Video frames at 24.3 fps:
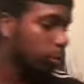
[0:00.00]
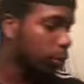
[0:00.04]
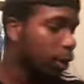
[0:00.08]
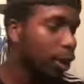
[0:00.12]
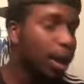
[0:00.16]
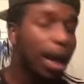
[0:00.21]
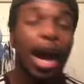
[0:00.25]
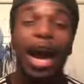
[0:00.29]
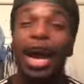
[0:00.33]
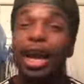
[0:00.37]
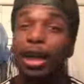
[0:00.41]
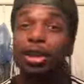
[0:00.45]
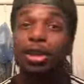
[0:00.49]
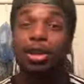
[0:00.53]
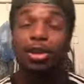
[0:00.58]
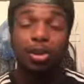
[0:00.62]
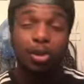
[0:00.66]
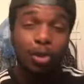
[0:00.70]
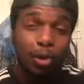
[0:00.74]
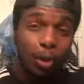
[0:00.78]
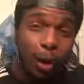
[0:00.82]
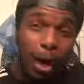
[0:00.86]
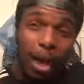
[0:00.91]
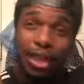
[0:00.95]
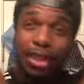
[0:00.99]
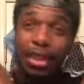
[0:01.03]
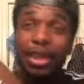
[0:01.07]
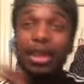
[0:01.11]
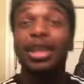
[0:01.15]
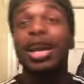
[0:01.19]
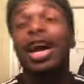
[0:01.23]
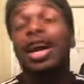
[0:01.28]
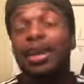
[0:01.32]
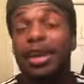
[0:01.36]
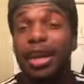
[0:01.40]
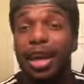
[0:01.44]
I so I did
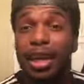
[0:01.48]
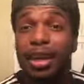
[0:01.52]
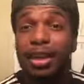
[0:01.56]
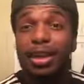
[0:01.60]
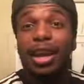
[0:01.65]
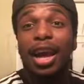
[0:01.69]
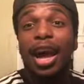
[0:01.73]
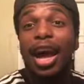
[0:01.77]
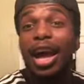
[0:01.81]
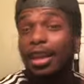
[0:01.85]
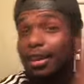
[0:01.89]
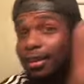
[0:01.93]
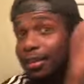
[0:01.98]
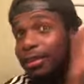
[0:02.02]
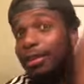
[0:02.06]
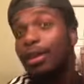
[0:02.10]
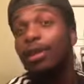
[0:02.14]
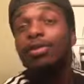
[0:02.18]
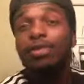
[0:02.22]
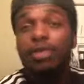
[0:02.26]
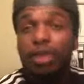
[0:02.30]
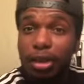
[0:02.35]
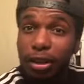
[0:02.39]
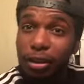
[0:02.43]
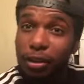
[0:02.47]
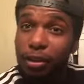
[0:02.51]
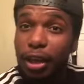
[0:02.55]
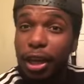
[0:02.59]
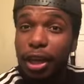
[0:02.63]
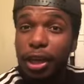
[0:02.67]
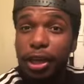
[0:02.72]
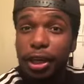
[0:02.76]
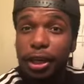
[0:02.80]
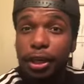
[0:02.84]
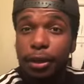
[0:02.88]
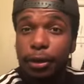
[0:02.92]
that, right? I stuffed it inside
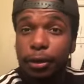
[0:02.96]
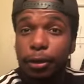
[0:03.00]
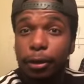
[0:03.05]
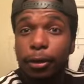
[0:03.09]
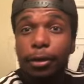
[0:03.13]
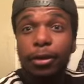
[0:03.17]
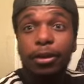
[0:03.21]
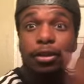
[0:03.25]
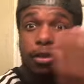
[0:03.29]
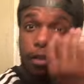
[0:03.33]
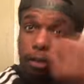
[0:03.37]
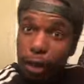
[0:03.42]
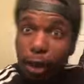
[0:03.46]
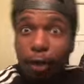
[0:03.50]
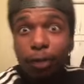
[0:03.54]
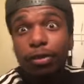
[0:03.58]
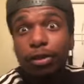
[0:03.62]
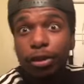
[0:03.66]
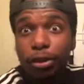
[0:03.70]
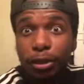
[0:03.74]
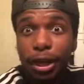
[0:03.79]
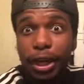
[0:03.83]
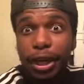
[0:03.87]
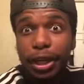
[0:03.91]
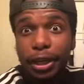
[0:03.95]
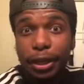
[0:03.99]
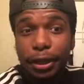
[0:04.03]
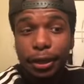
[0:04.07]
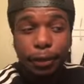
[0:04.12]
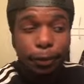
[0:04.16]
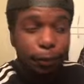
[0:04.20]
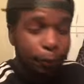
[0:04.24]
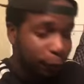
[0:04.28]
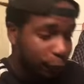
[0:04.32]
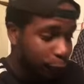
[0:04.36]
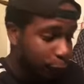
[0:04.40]
there, stuffed it right there,
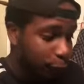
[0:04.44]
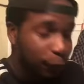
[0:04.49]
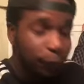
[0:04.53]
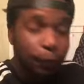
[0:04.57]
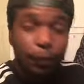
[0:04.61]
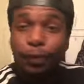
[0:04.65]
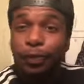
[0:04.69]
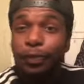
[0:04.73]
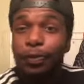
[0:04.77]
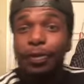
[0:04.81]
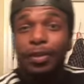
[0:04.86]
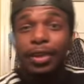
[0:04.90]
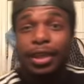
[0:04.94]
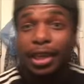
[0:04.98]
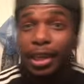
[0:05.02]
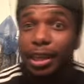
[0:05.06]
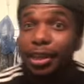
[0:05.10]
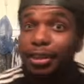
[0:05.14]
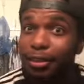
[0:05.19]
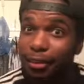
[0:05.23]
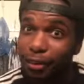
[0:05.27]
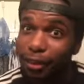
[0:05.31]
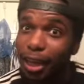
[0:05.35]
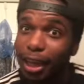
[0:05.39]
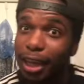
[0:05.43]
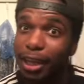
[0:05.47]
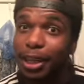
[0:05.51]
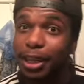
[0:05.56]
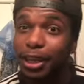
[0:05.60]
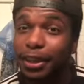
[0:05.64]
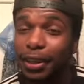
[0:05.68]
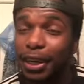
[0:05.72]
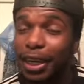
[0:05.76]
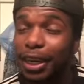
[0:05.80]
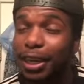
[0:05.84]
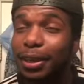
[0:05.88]
inside there,
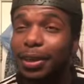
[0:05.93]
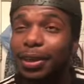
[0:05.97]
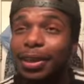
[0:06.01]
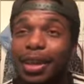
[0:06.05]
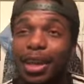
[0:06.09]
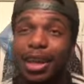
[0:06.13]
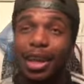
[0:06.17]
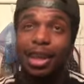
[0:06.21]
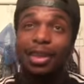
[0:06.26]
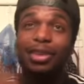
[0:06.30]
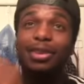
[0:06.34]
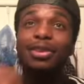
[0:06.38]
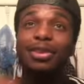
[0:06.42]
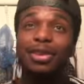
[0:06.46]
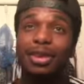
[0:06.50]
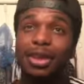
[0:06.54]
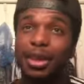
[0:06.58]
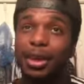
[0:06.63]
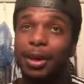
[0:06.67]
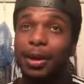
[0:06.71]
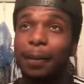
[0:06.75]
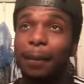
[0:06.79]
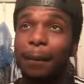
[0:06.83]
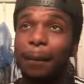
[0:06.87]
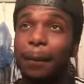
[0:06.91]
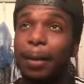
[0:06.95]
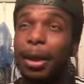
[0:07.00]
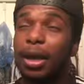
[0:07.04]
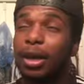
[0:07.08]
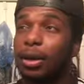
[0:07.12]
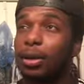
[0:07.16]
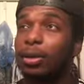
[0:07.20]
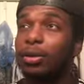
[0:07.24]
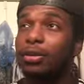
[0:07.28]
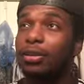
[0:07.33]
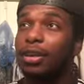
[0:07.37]
right? And I took it up, and
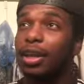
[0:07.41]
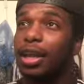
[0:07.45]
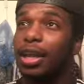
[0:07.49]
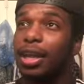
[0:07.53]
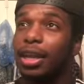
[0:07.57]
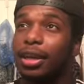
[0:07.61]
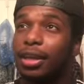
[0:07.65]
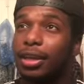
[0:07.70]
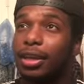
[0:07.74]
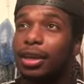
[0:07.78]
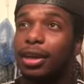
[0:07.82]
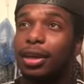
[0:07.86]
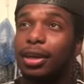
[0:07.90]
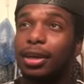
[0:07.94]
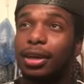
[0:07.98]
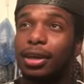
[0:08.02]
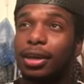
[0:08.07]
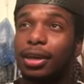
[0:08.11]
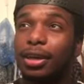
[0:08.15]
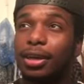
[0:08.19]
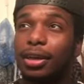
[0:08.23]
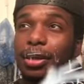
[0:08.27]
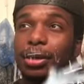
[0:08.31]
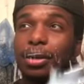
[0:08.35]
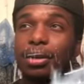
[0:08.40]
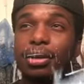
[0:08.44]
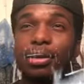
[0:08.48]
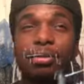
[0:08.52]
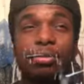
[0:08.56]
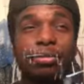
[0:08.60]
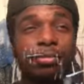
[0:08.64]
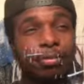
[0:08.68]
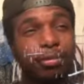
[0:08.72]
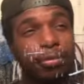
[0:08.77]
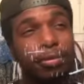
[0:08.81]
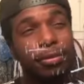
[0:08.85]
I was like,
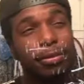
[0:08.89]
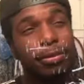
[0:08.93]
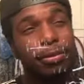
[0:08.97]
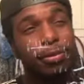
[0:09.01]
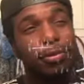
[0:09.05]
hmm.